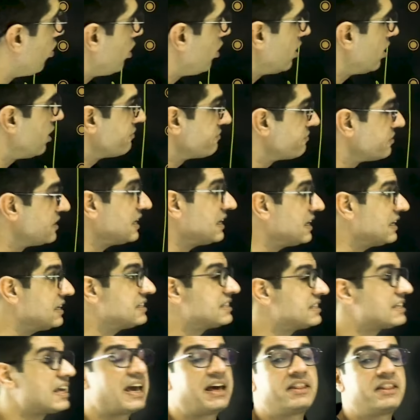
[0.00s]
of
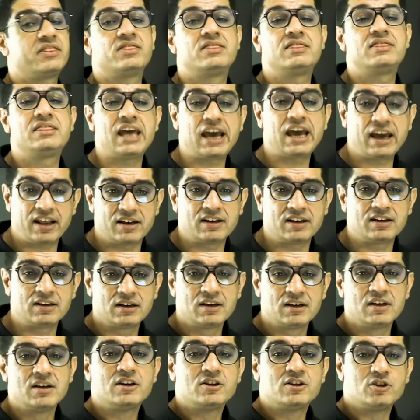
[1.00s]
these, and
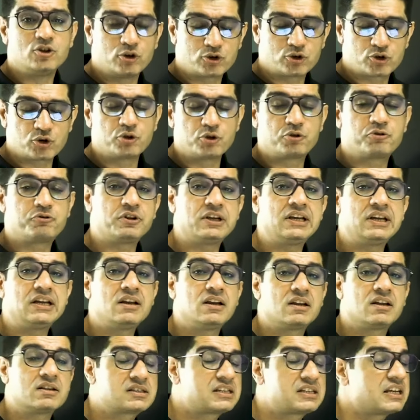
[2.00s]
then you should
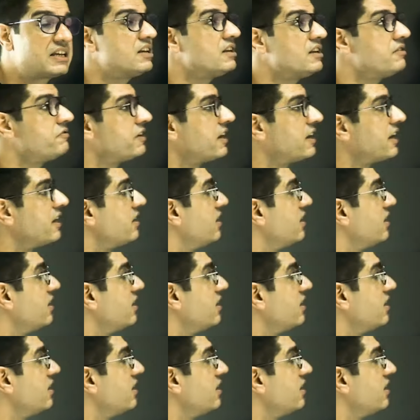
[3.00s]
feel significantly